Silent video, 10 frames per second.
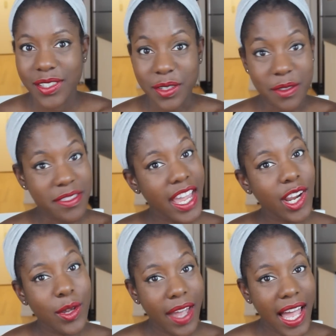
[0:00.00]
So there
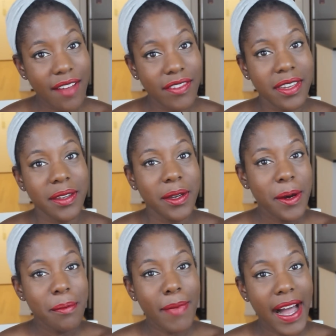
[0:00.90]
you have it,
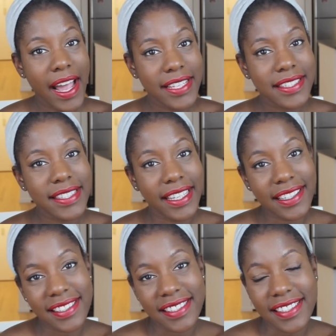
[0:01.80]
my
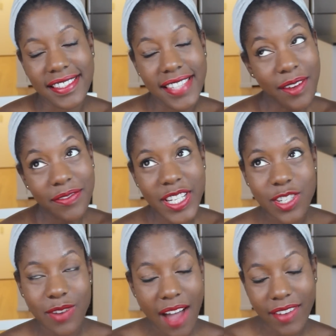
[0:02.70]
6 safety
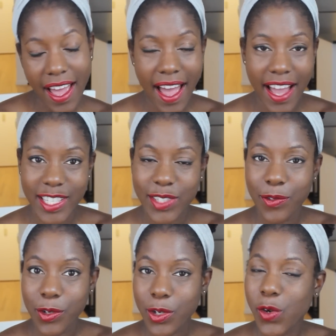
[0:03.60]
travel hacks
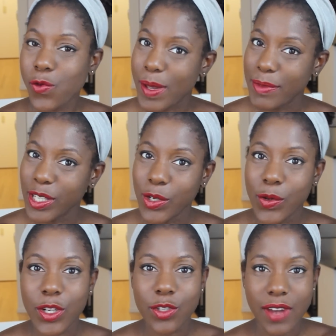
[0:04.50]
for women
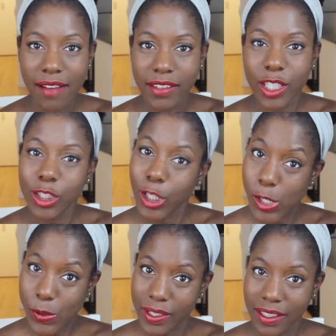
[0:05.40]
who are traveling
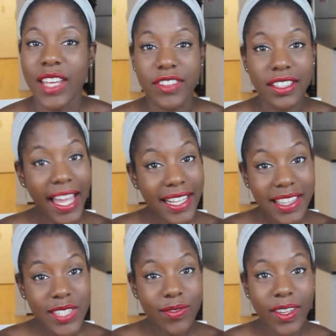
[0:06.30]
alone. If you like
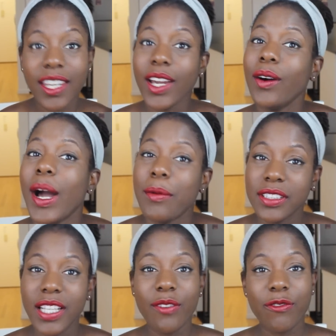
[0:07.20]
this video, I would
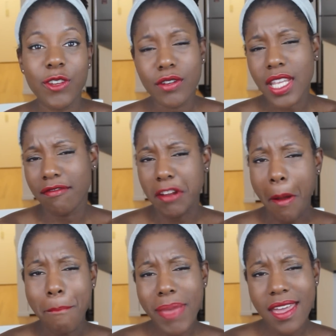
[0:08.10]
love for you to give it
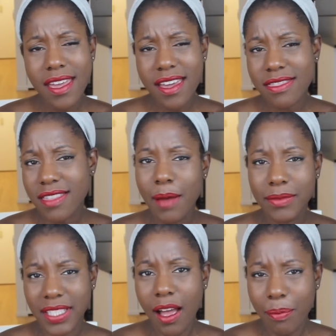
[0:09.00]
a big
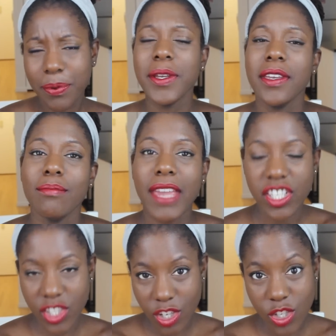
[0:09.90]
thumbs up. Make
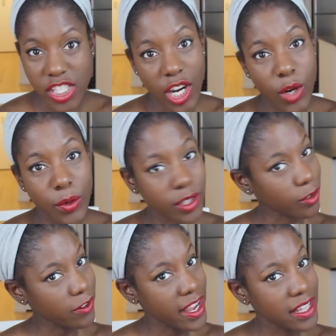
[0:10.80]
sure you share it with
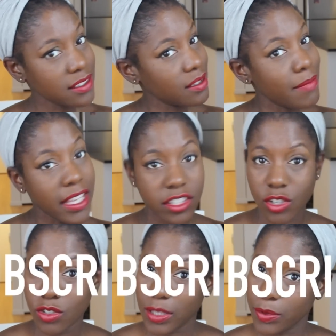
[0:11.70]
your friends. Make
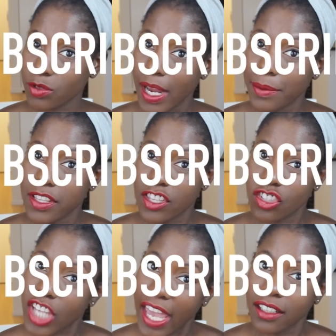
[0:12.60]
sure you subscribe to
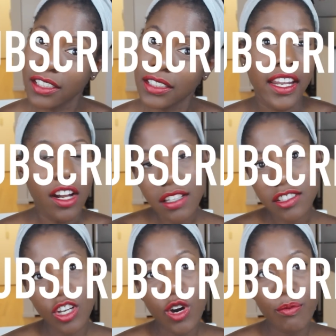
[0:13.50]
this channel. And
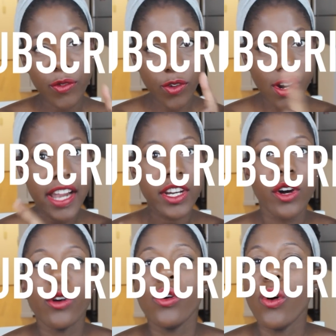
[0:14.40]
also, before I
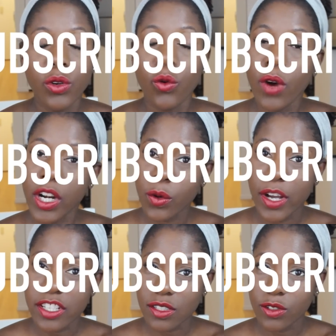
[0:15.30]
go, one
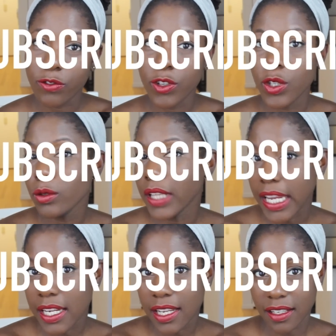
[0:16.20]
question for you
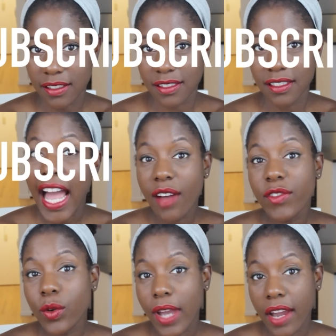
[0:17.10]
ladies.
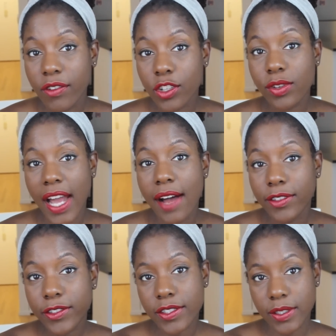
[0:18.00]
Have you ever
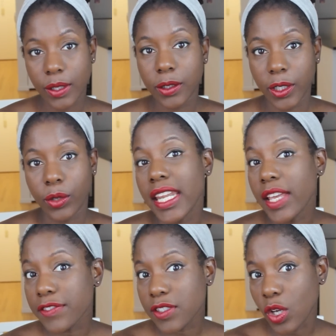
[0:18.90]
traveled solo?
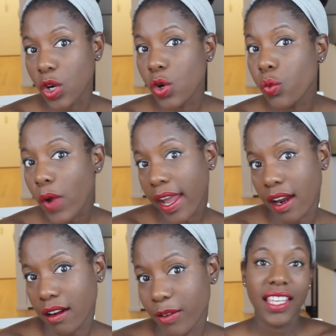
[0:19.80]
If so,
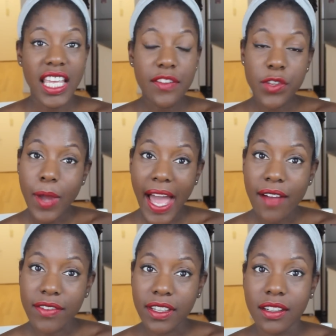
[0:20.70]
where? If you
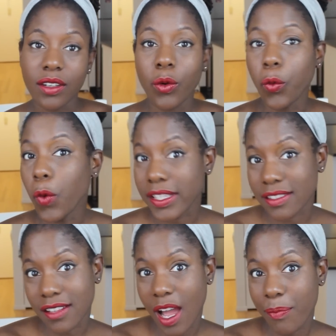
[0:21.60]
haven't, what's
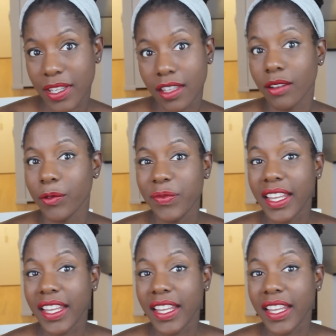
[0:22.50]
stopping you?